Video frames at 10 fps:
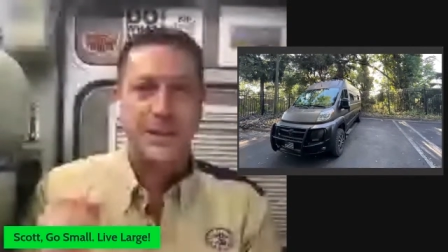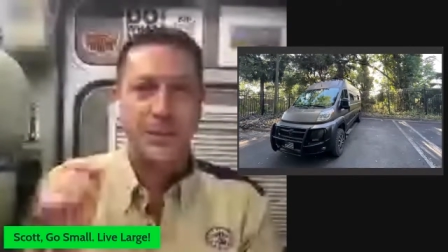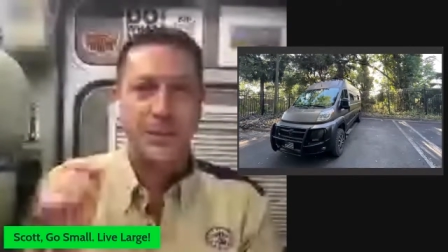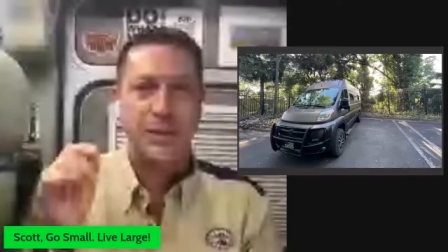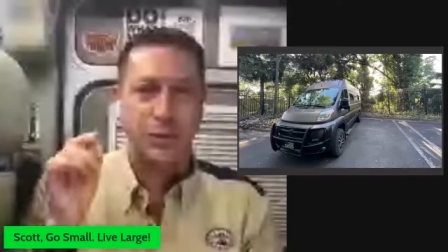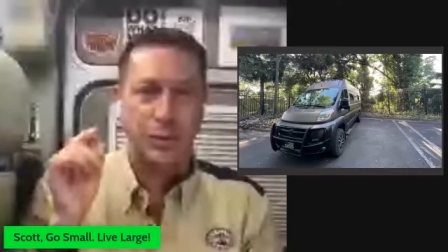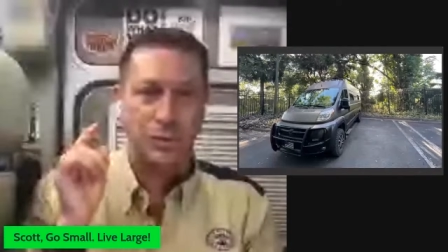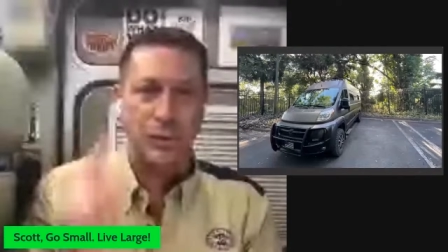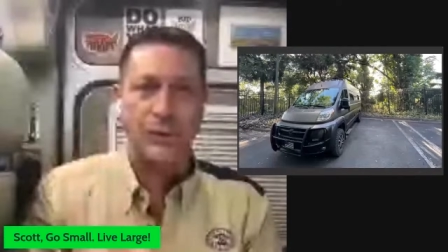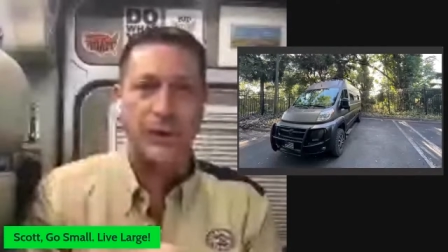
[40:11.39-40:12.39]
somebody's going
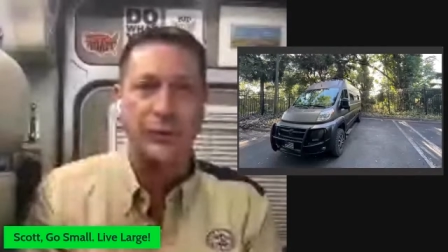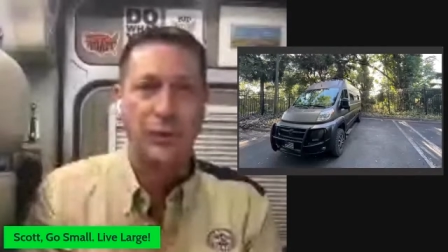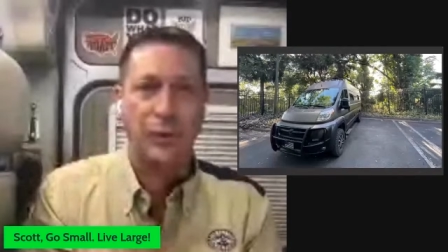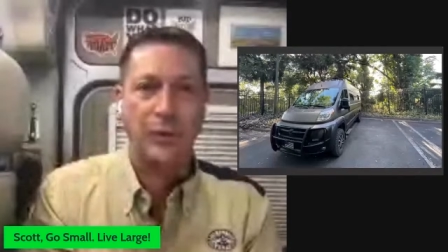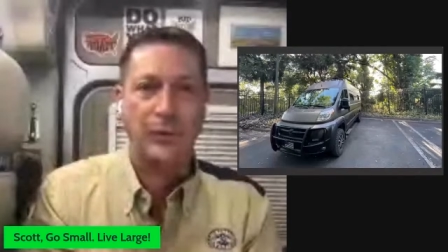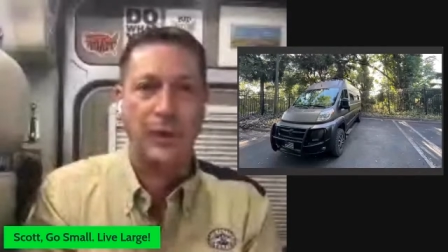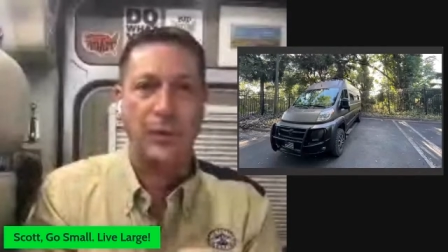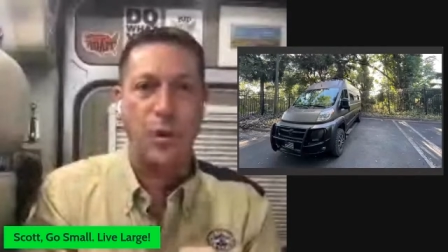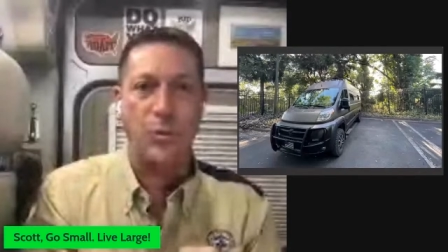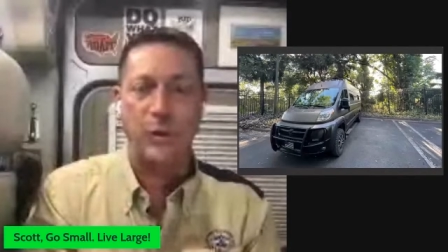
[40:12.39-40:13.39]
to ruin this for us
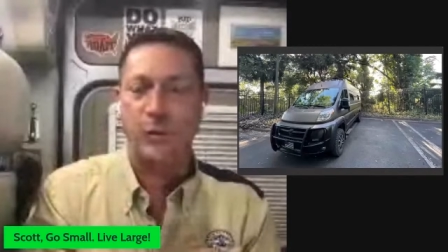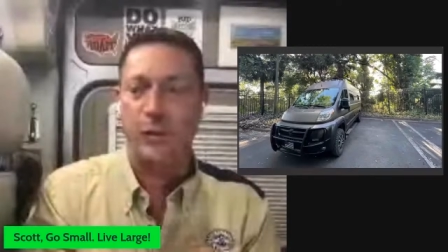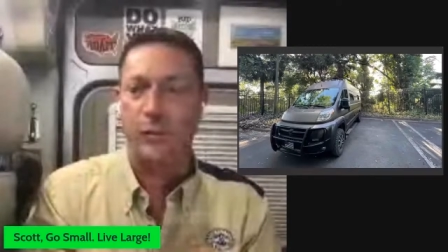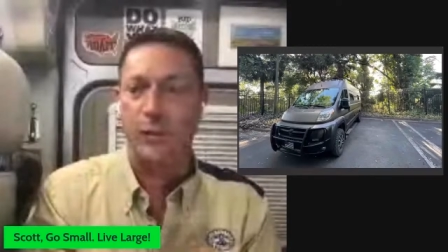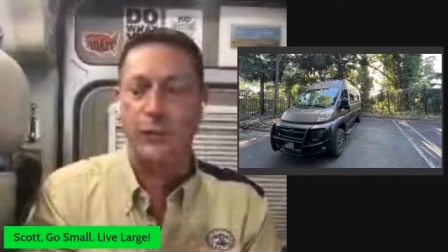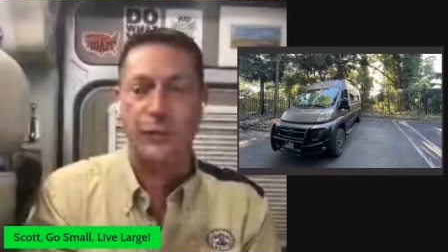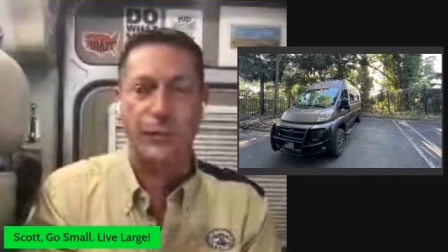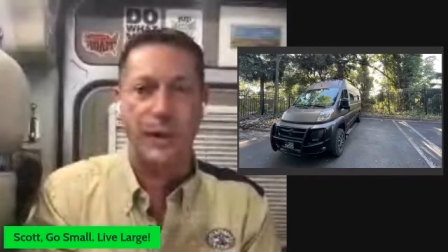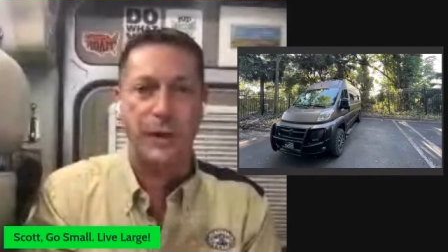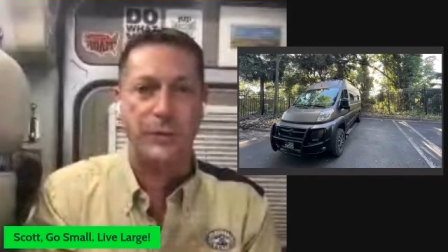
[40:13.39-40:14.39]
like Walmart's been ruined
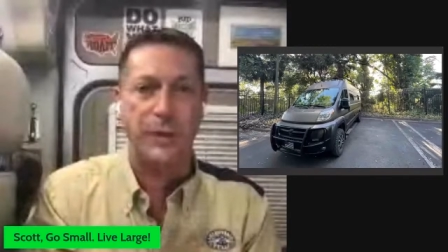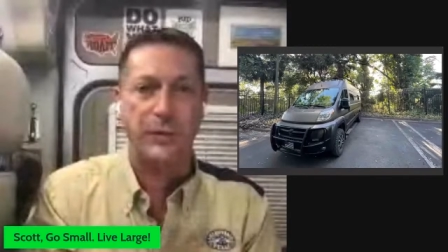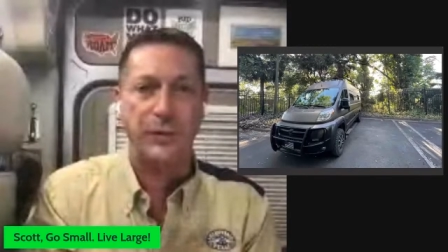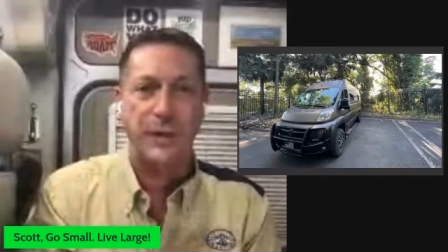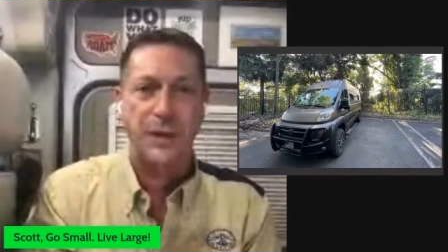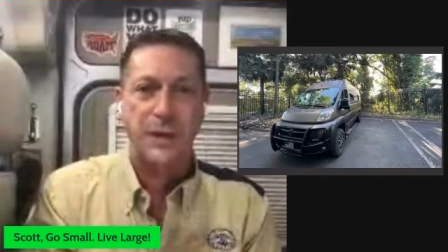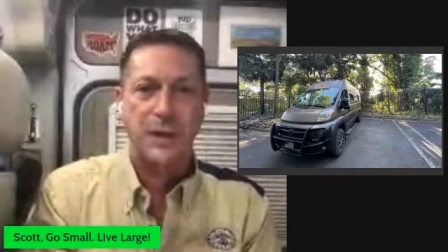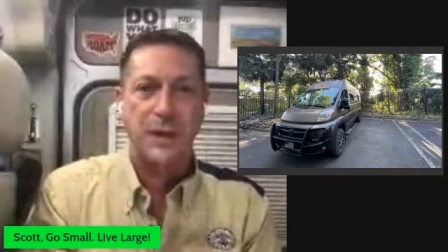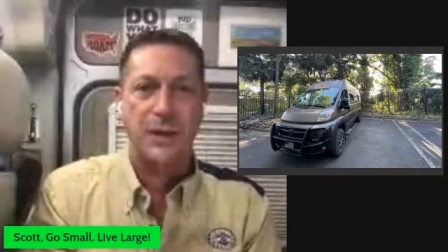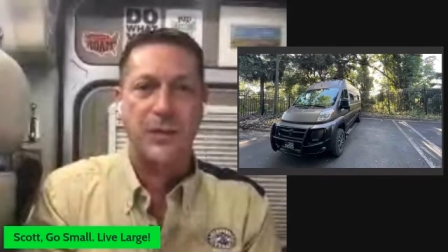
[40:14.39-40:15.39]
for many of us.
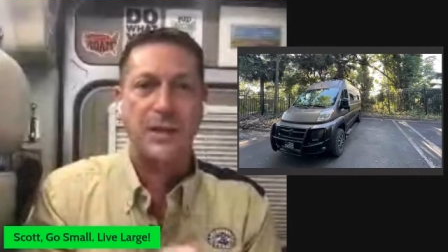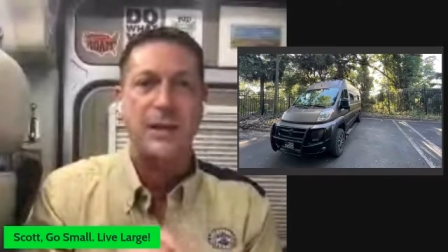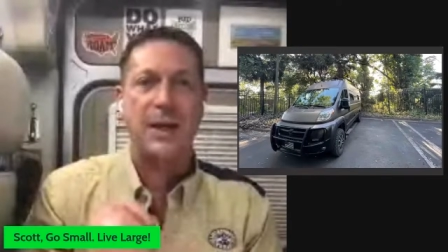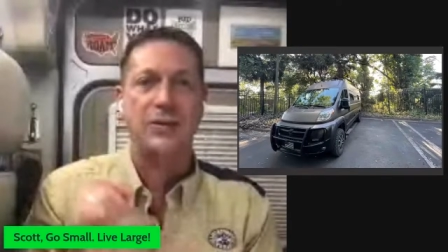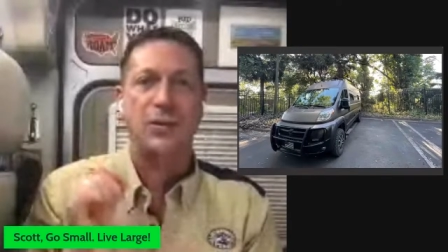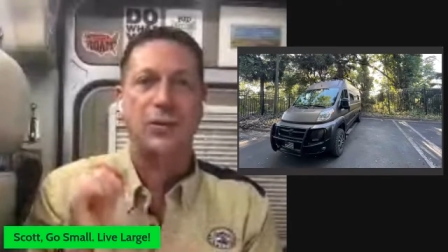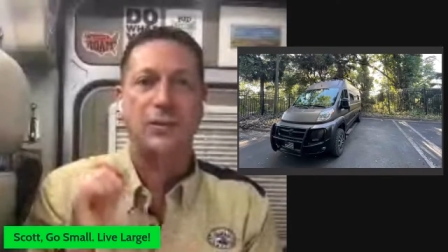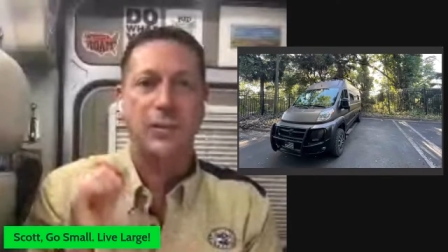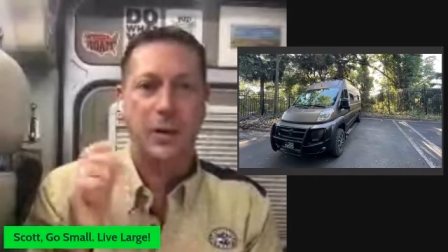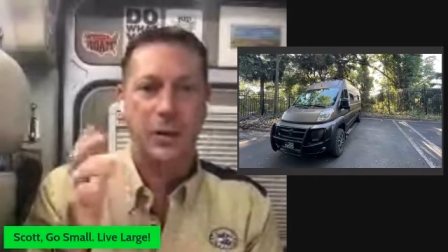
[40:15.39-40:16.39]
Um, these guys are,